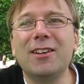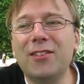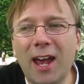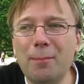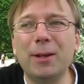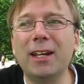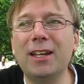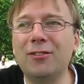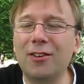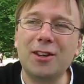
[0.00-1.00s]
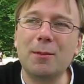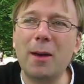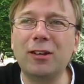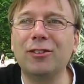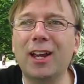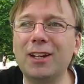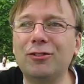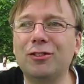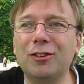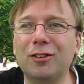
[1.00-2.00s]
tapping into the
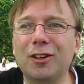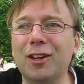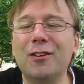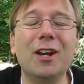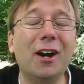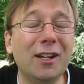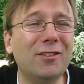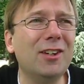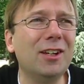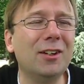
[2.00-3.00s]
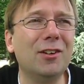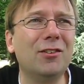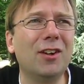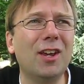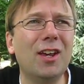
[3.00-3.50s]
imagination and the ideas